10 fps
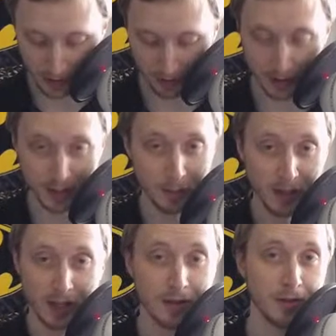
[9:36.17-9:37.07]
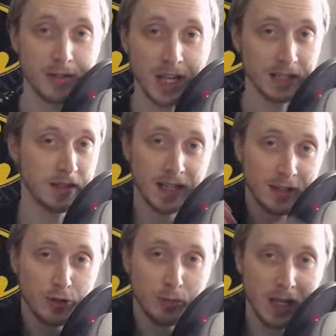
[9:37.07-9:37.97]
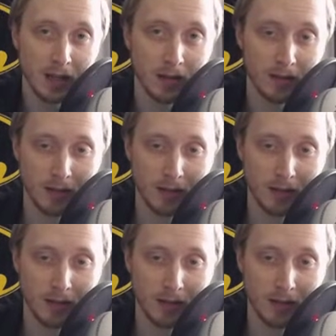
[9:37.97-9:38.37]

than the sum of the other 2 sides, because then it's too big.